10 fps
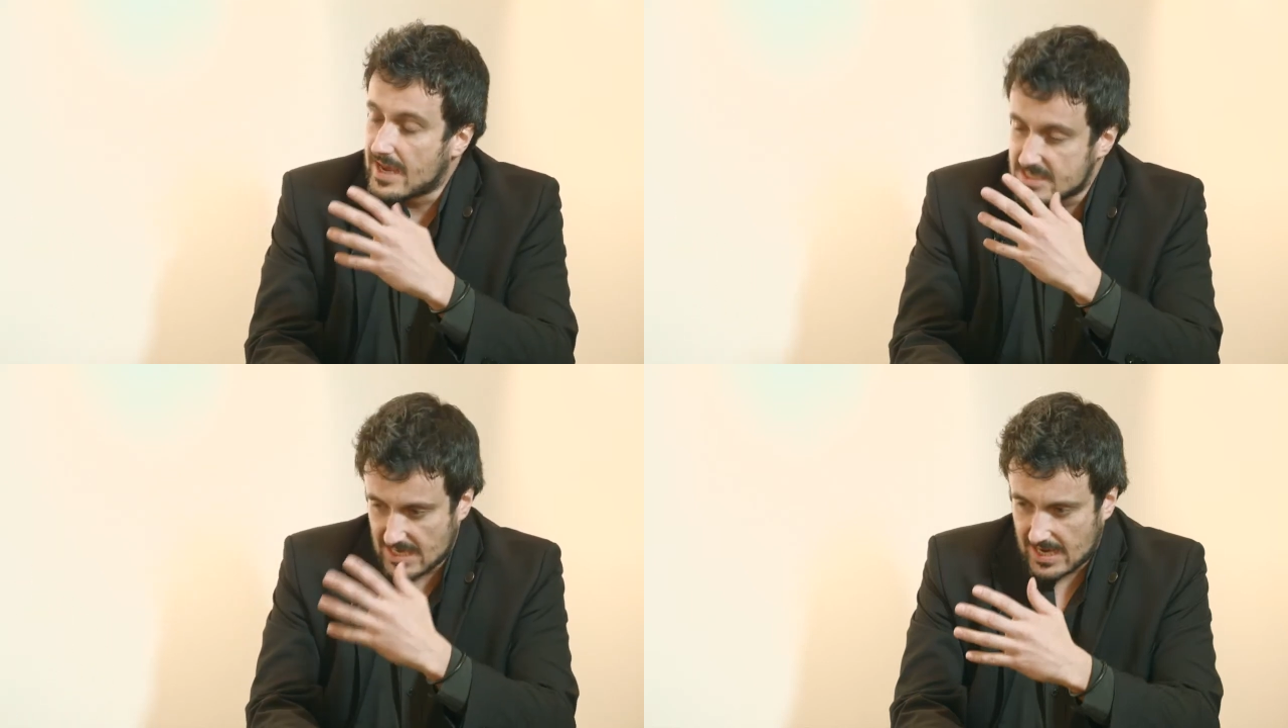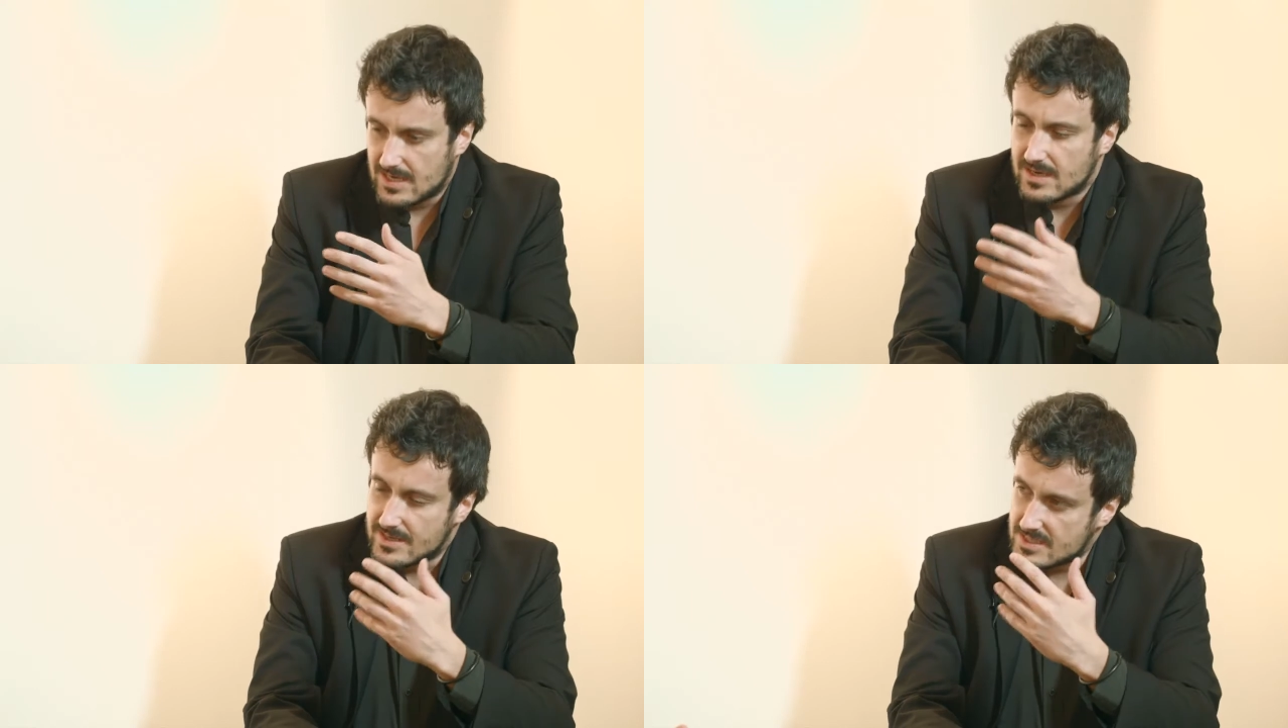
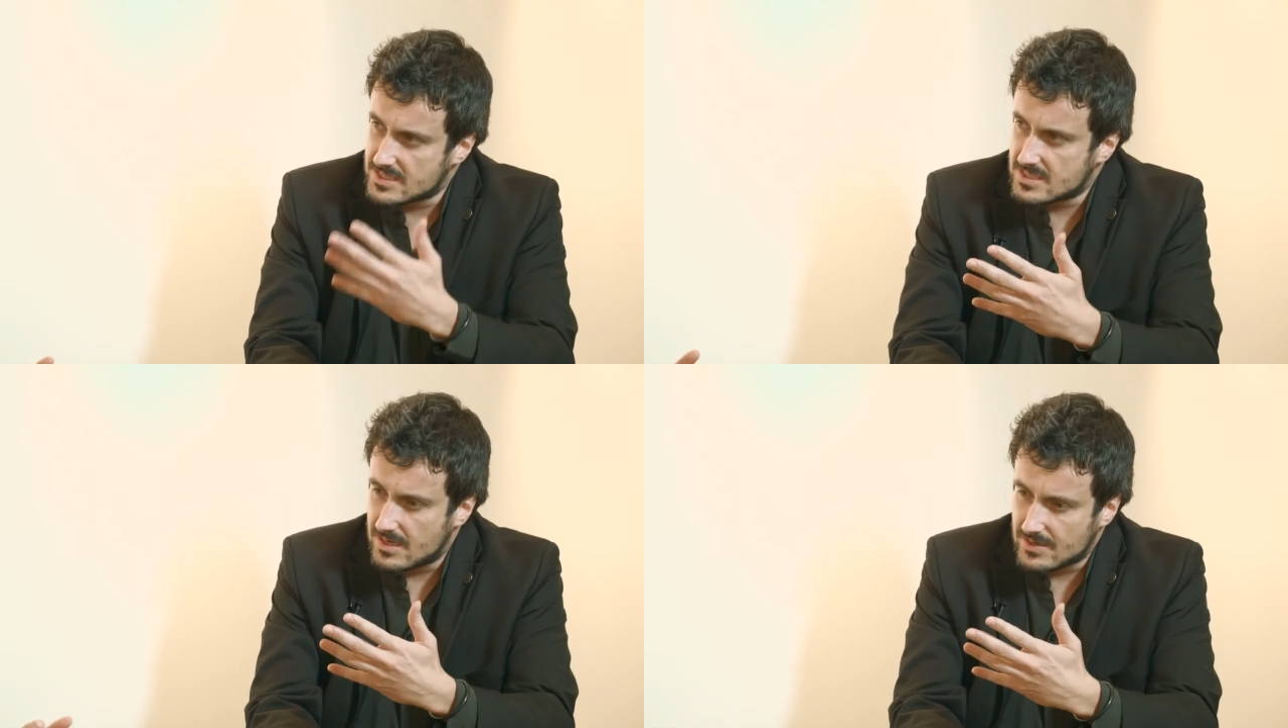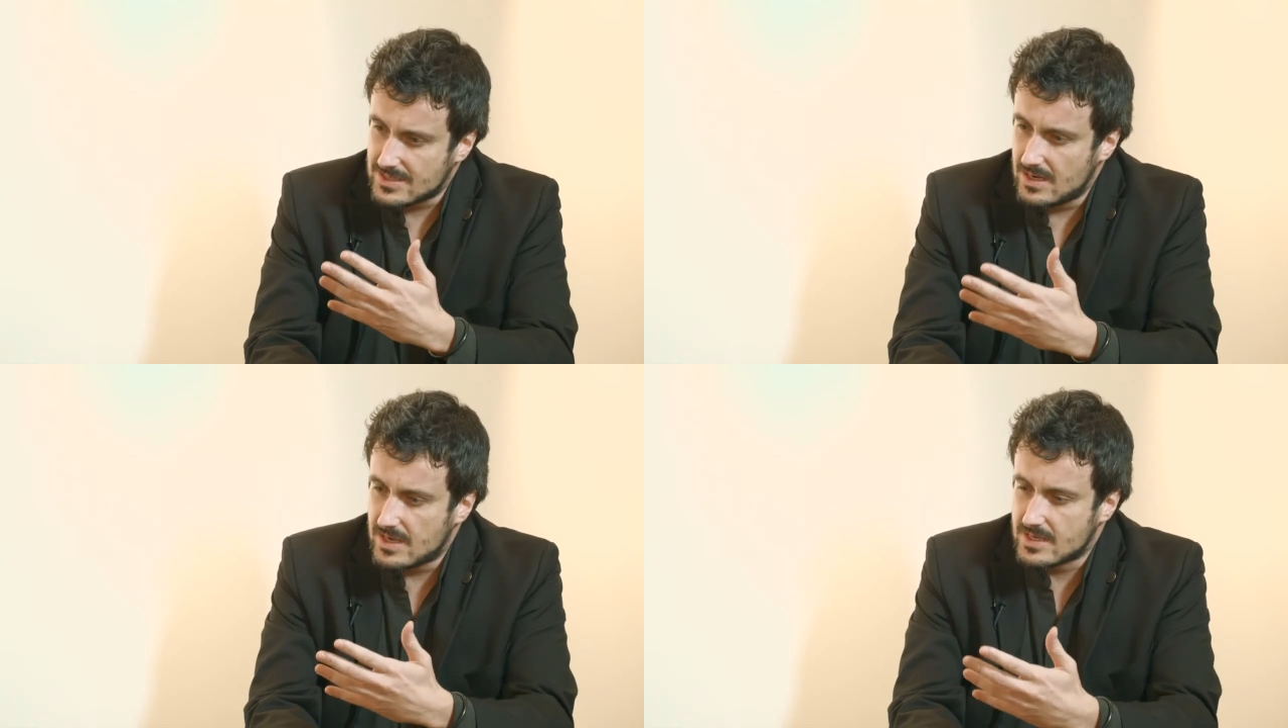exactly like
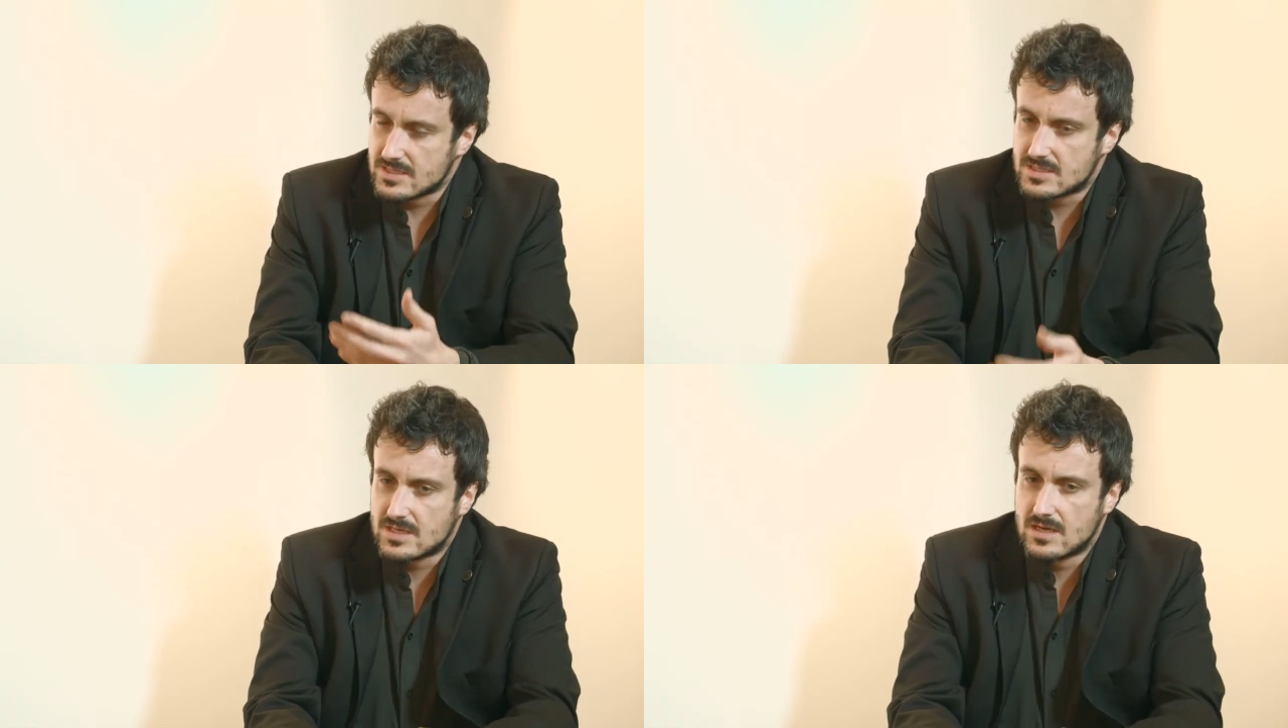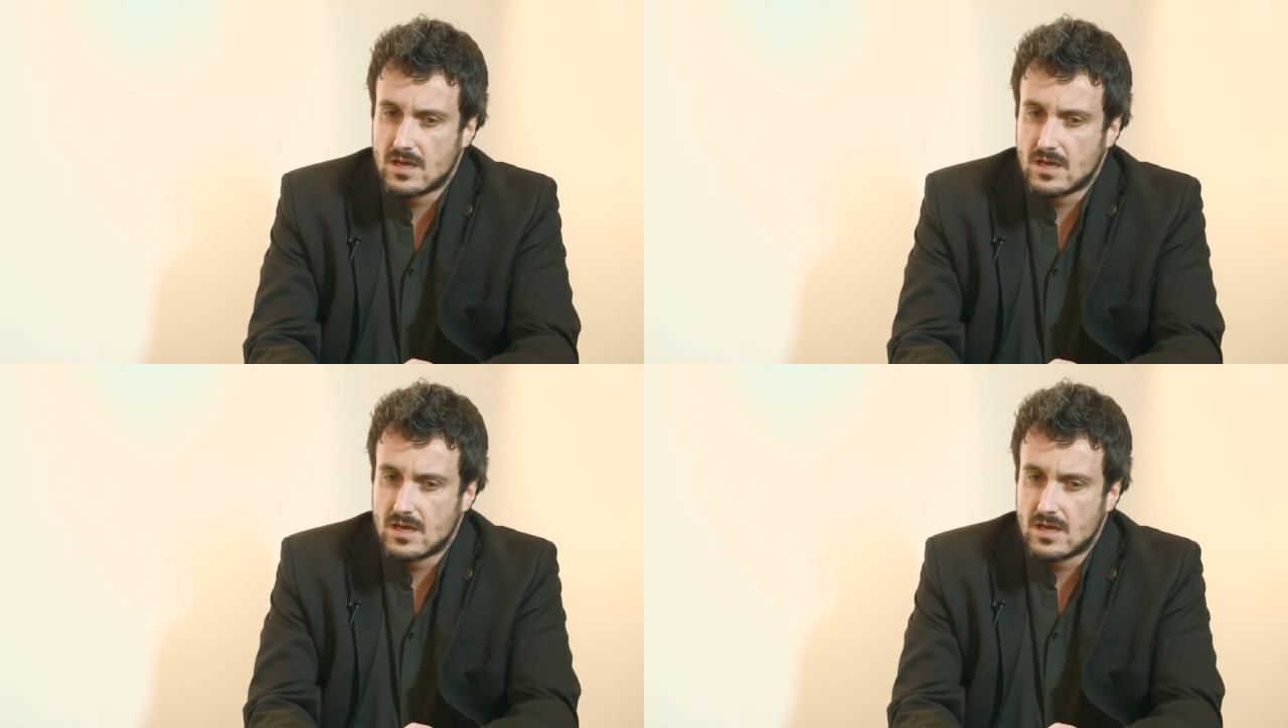resilience,